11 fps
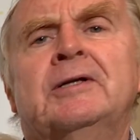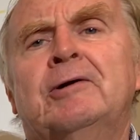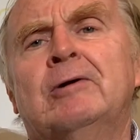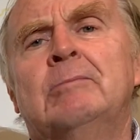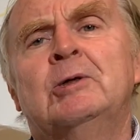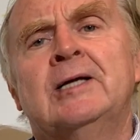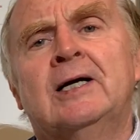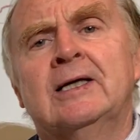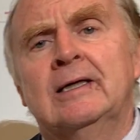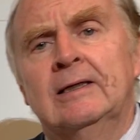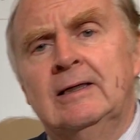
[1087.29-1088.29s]
her rubber
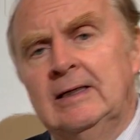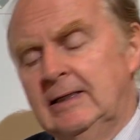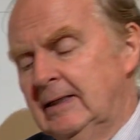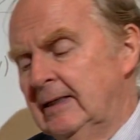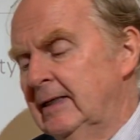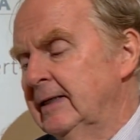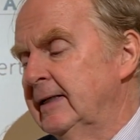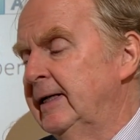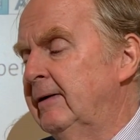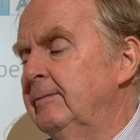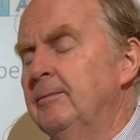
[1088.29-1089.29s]
ducky.
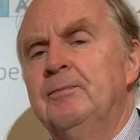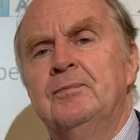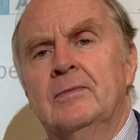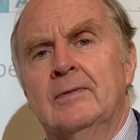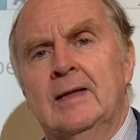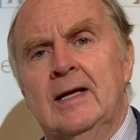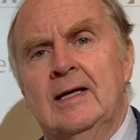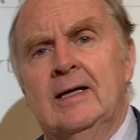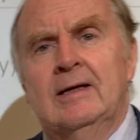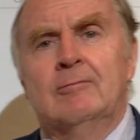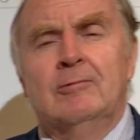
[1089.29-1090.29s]
Now,
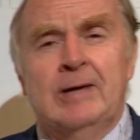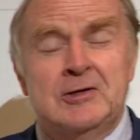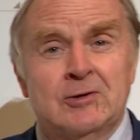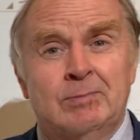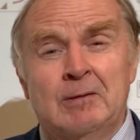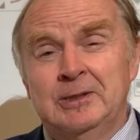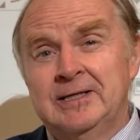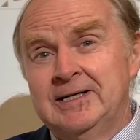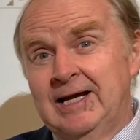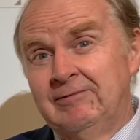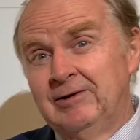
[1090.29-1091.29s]
Rachel probably
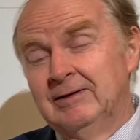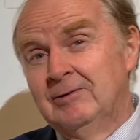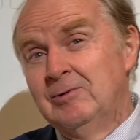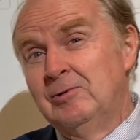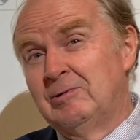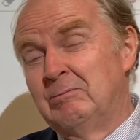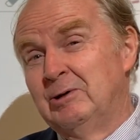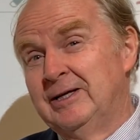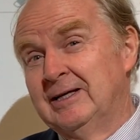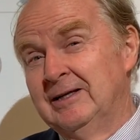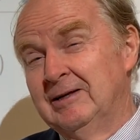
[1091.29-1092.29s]
didn't have a cool rubber
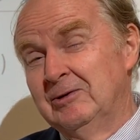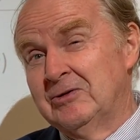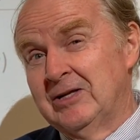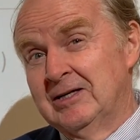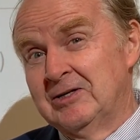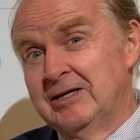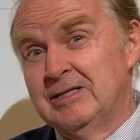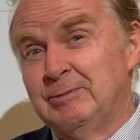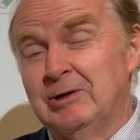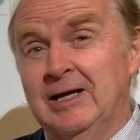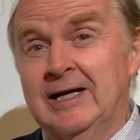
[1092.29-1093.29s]
ducky that looks like
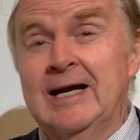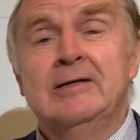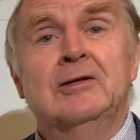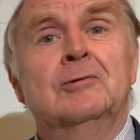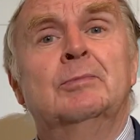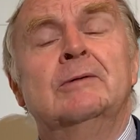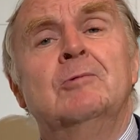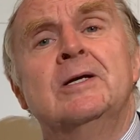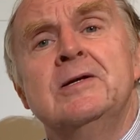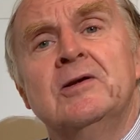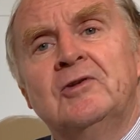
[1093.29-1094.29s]
Shakespeare like I do, but we
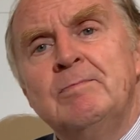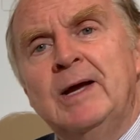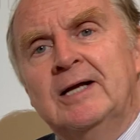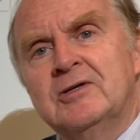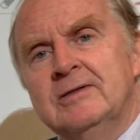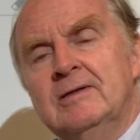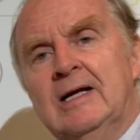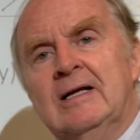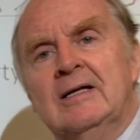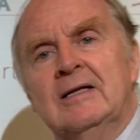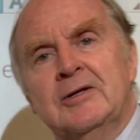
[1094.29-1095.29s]
can just imagine
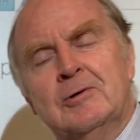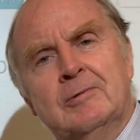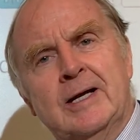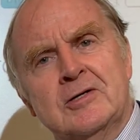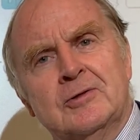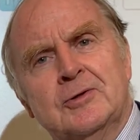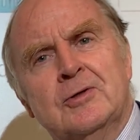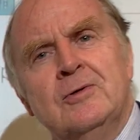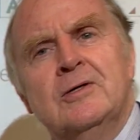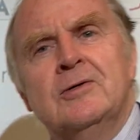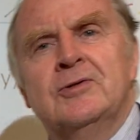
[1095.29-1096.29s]
little Rachel, 2
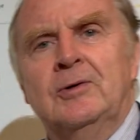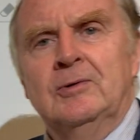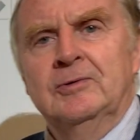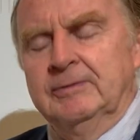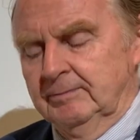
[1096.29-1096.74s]
years old,